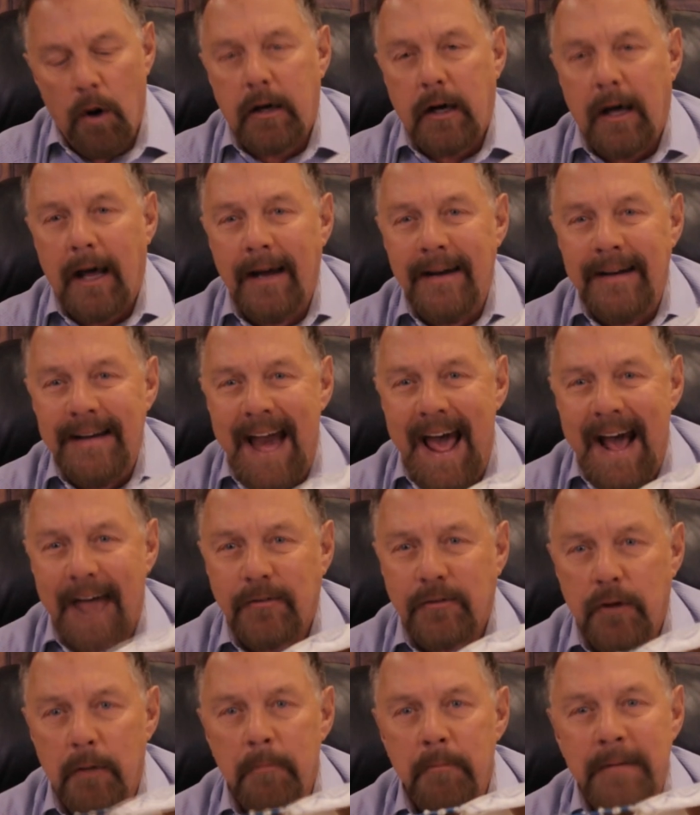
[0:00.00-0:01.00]

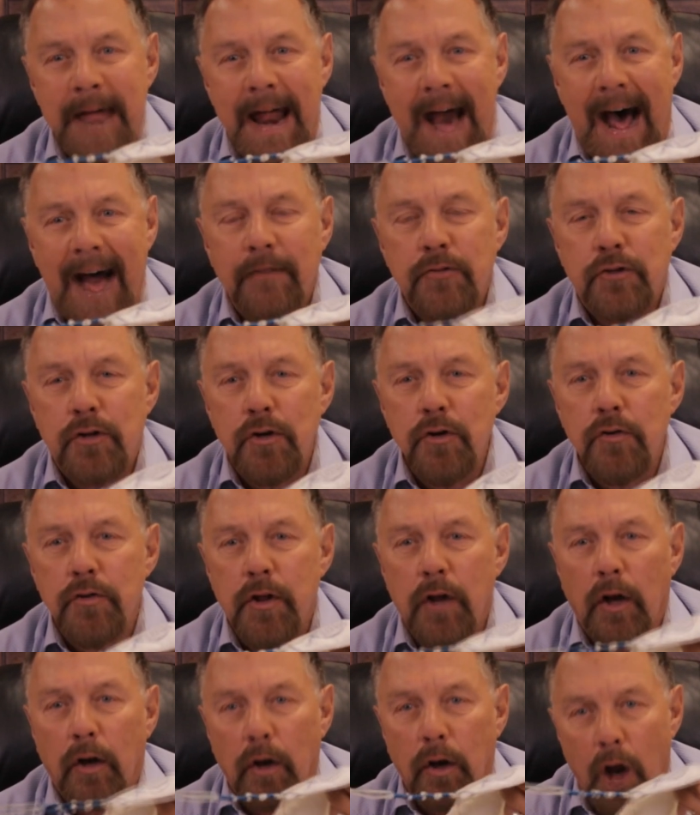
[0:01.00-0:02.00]
connect them not to
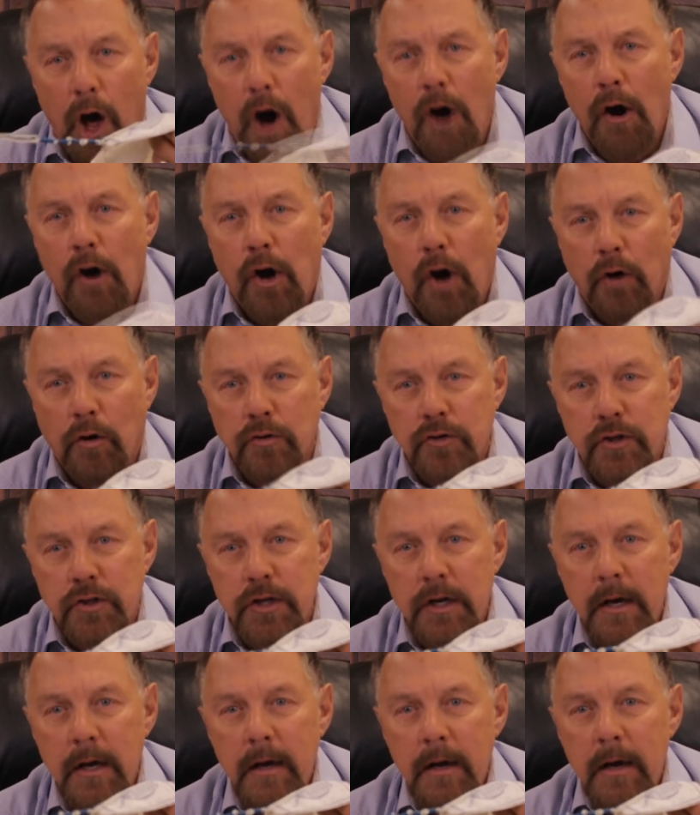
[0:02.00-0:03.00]
the logos
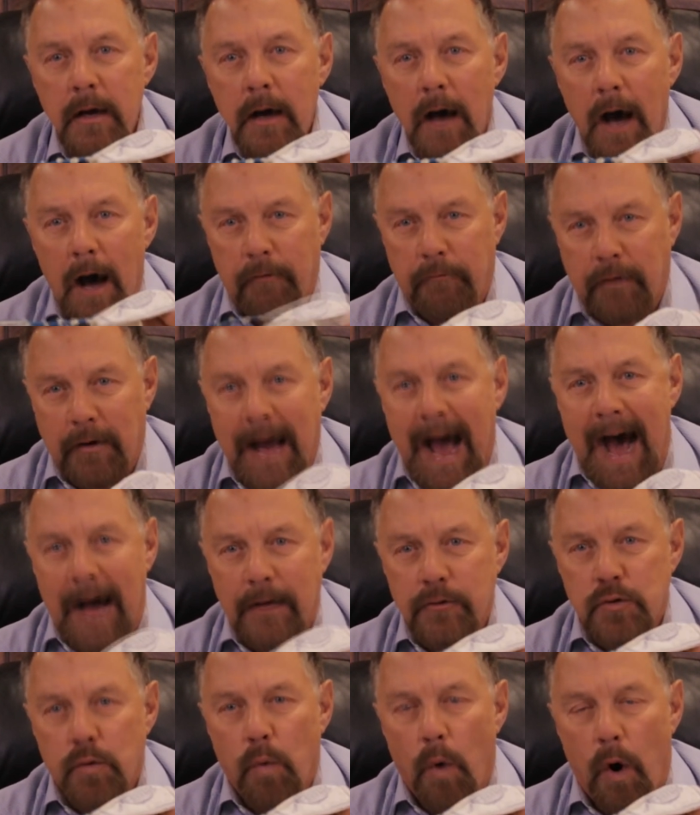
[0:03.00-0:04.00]
of
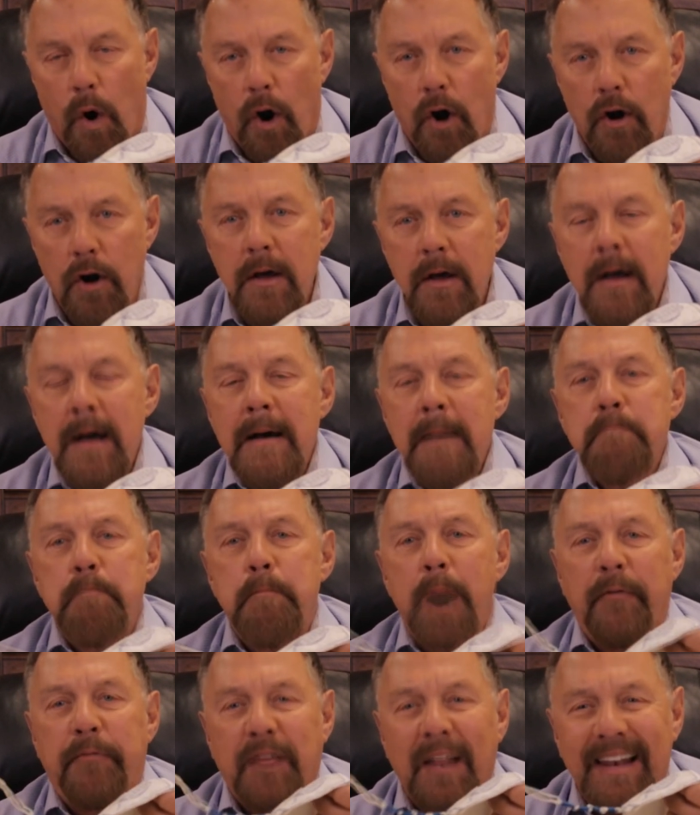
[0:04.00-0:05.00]
God's word,
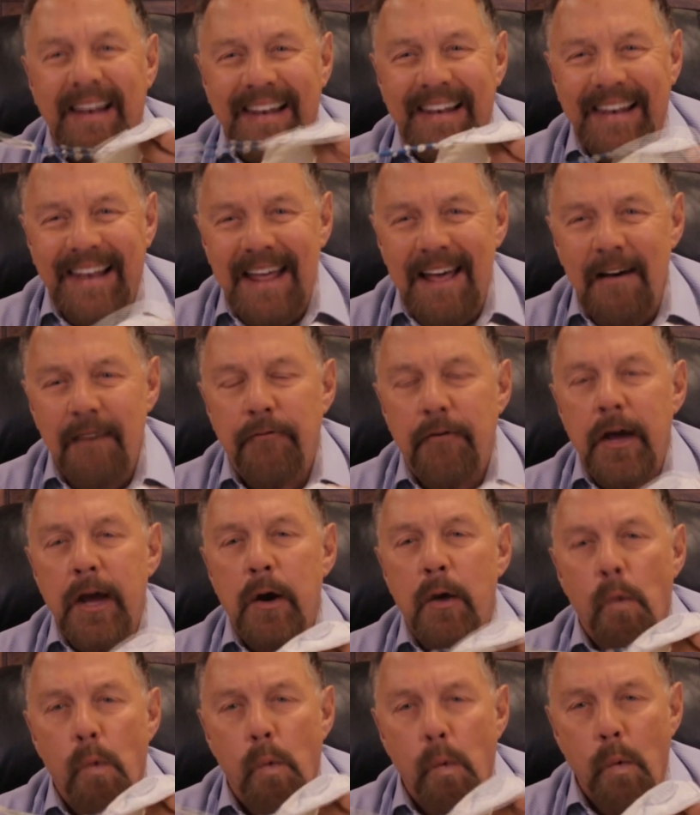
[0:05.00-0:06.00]
but the living
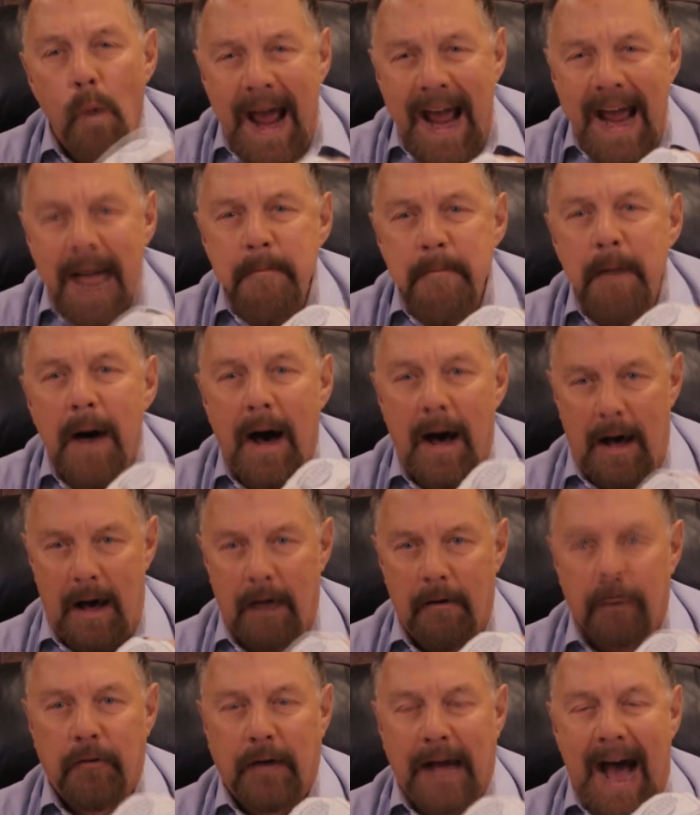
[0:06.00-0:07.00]
rhema
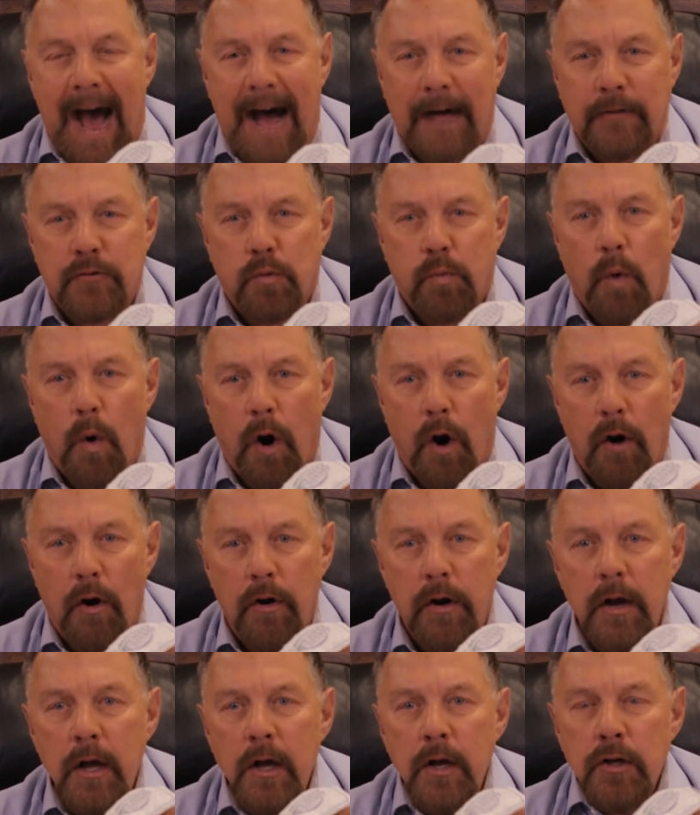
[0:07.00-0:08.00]
of God's word.
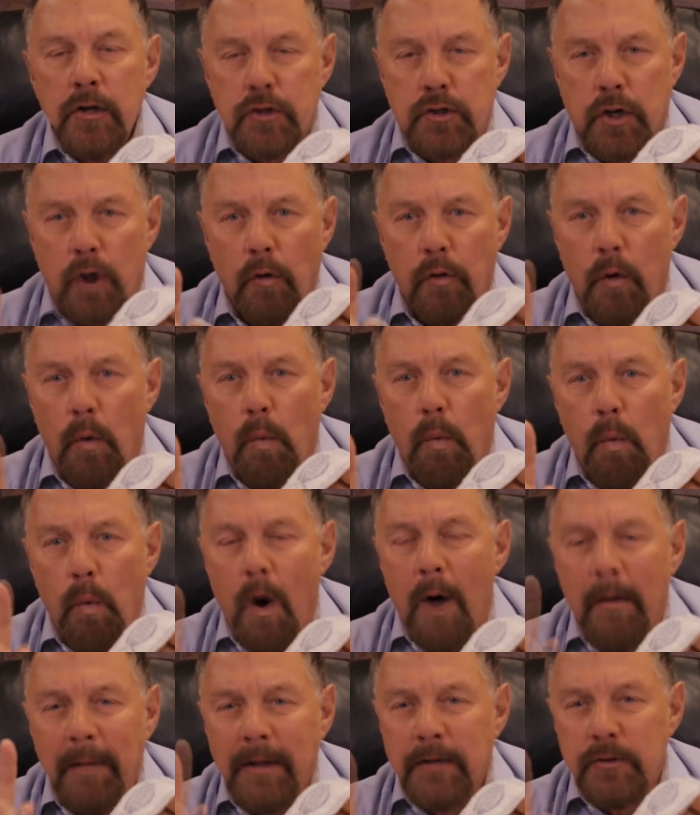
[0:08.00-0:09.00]
So the
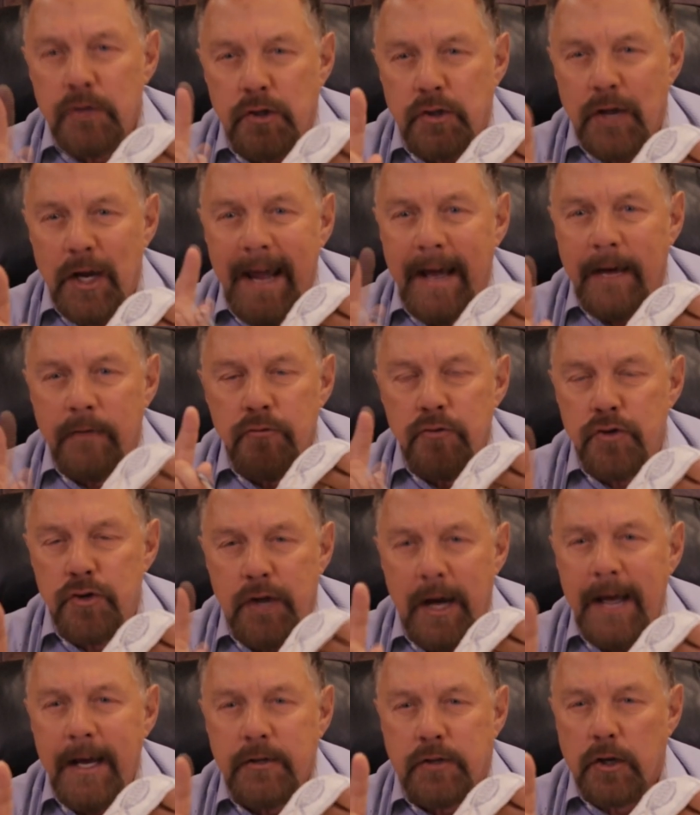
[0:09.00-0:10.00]
woman seeing
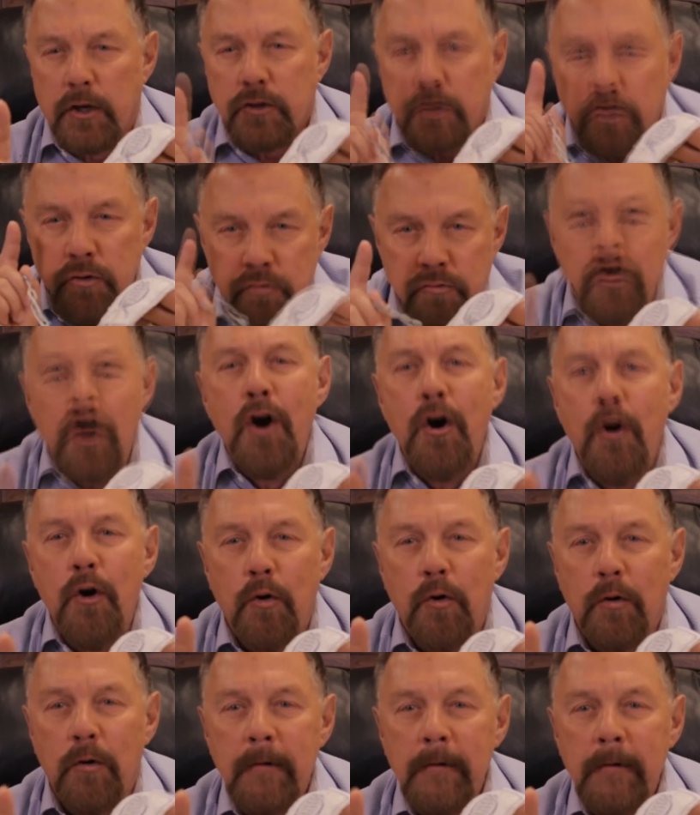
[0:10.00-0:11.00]
Jesus knew